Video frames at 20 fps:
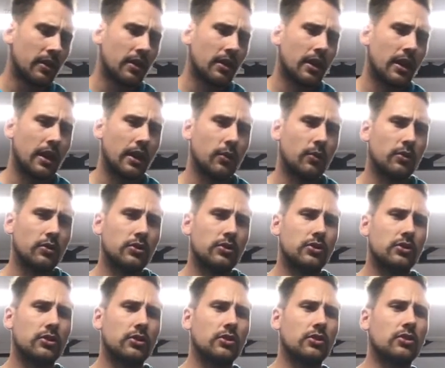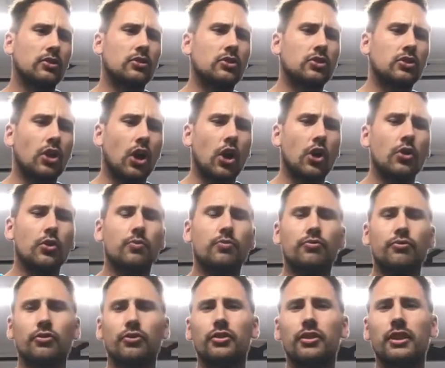he was so
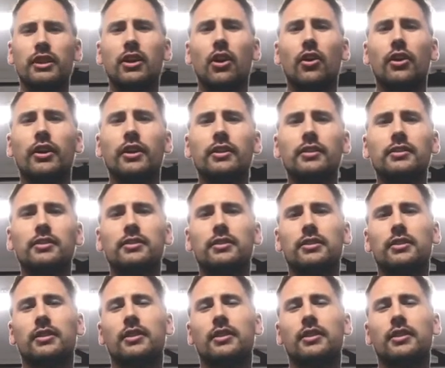brutally honest